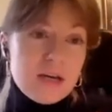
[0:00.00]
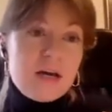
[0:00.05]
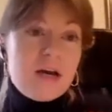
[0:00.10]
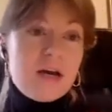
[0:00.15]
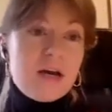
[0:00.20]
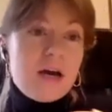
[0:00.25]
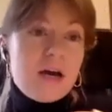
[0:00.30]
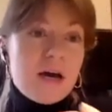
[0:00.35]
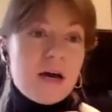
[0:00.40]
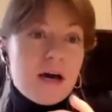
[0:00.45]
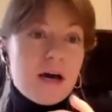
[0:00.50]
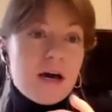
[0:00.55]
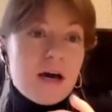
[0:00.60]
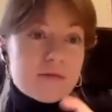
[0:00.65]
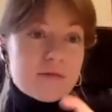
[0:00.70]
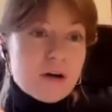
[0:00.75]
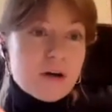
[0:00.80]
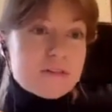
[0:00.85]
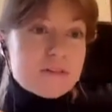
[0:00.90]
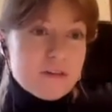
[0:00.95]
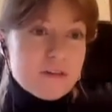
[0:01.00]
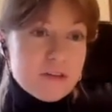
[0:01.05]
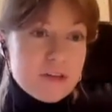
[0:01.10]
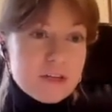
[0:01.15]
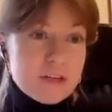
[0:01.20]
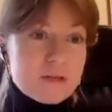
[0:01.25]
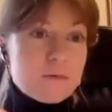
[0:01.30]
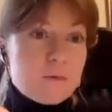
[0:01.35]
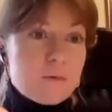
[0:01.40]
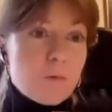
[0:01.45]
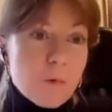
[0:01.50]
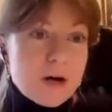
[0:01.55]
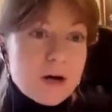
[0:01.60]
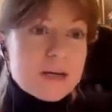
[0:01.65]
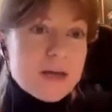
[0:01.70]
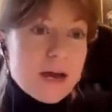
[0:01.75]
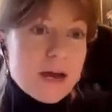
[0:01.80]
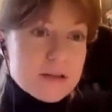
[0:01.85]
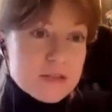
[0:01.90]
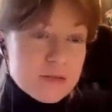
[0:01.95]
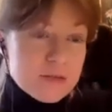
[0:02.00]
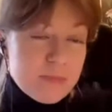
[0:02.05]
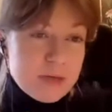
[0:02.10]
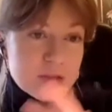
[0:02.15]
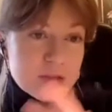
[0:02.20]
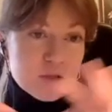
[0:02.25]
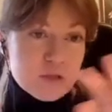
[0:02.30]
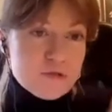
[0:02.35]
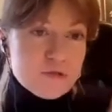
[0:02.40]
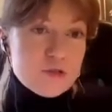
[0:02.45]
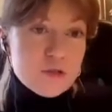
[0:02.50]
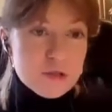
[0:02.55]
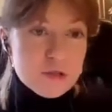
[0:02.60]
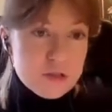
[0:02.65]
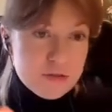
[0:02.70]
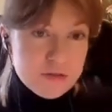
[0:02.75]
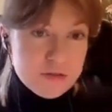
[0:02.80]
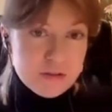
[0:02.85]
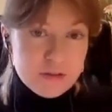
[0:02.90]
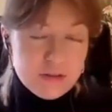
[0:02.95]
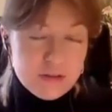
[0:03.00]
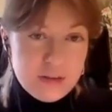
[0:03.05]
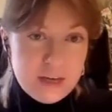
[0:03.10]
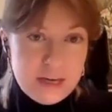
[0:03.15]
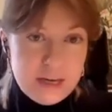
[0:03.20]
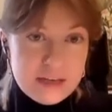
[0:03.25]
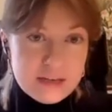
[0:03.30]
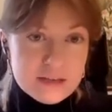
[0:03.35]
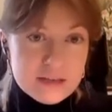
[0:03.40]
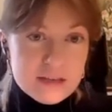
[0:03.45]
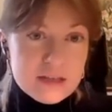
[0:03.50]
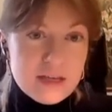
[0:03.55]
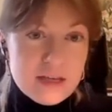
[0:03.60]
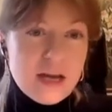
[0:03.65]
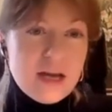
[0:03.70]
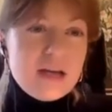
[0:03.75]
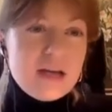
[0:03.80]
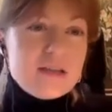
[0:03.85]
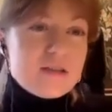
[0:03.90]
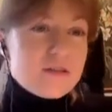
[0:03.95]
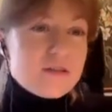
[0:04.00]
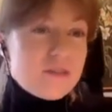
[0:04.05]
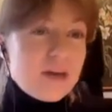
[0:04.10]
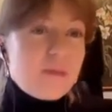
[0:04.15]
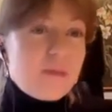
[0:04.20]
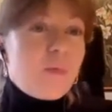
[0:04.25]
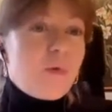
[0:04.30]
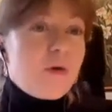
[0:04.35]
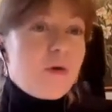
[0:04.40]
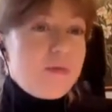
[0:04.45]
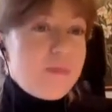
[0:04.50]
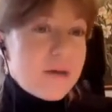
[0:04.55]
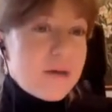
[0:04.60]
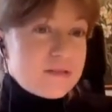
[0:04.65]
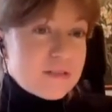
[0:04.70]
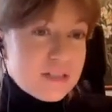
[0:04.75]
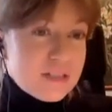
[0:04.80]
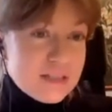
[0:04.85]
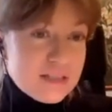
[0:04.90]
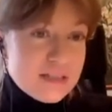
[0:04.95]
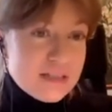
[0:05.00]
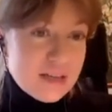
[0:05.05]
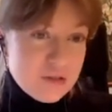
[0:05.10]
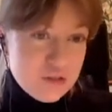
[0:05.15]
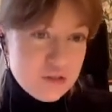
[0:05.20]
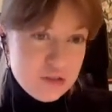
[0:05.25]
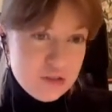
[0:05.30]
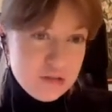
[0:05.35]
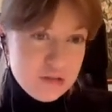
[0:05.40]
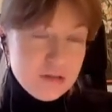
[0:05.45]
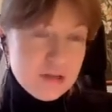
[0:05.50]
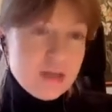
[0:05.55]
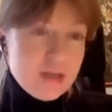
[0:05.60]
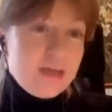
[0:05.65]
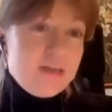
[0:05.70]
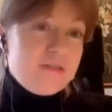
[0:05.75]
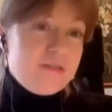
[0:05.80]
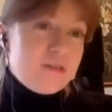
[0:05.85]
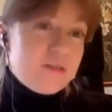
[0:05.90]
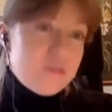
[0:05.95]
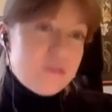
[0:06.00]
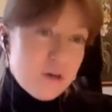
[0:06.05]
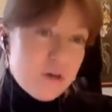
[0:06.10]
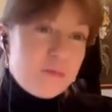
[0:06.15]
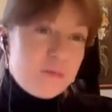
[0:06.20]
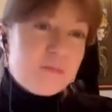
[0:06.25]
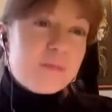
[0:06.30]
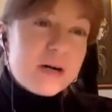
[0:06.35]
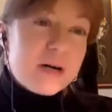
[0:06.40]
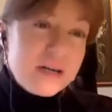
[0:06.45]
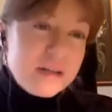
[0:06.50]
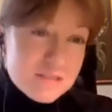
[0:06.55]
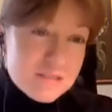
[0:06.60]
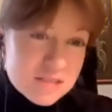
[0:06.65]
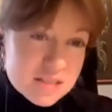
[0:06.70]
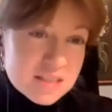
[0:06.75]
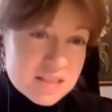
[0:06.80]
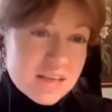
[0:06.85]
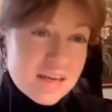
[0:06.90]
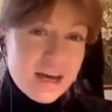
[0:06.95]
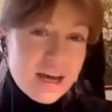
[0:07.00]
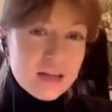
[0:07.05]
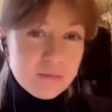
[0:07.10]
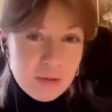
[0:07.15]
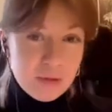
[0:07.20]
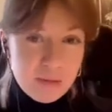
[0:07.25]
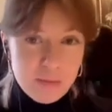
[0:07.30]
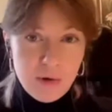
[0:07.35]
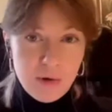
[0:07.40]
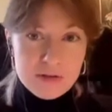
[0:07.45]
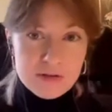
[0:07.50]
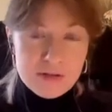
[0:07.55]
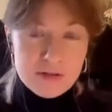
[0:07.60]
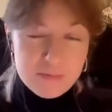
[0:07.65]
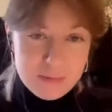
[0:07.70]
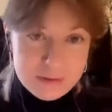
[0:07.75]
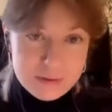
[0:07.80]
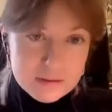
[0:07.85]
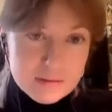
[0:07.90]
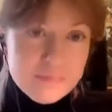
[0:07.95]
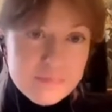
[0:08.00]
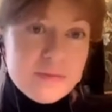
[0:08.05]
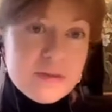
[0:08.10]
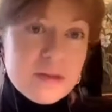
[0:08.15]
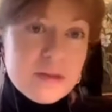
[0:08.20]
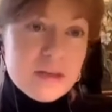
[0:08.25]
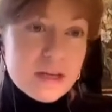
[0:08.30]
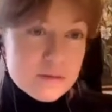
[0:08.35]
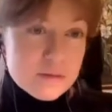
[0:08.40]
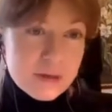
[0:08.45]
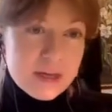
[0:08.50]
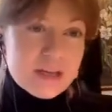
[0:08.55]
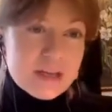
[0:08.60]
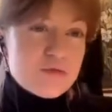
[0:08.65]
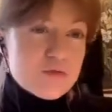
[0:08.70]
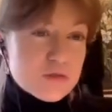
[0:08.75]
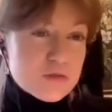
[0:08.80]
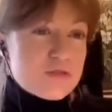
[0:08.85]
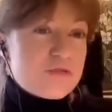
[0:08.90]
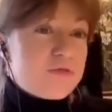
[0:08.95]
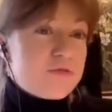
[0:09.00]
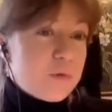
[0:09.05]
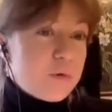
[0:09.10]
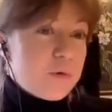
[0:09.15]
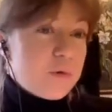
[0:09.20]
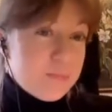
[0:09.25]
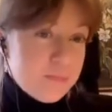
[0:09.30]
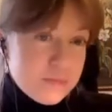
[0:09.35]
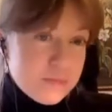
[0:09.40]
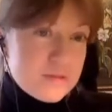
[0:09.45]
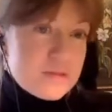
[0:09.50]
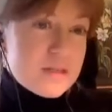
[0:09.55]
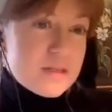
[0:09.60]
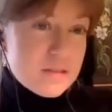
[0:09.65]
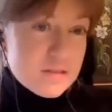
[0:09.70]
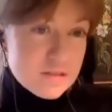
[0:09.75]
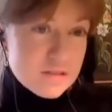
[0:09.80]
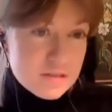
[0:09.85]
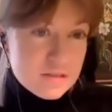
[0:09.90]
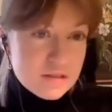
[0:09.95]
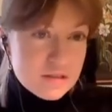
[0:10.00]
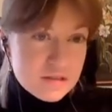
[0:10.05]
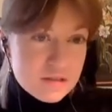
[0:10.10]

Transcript: rather than one aspect of two different things. So they are more about concession, even though but can be possible. Yes, we can transform sentences a